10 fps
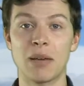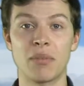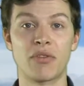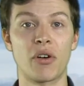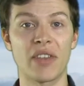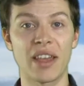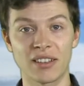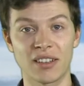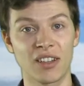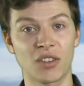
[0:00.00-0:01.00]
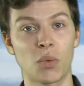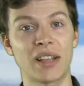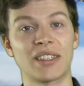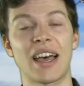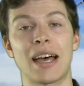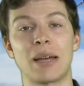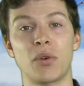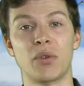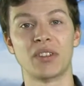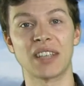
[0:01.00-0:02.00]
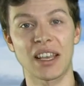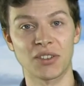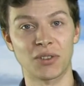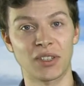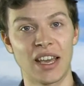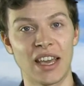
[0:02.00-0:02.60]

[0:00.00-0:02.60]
before it then turns wetter and more unsettled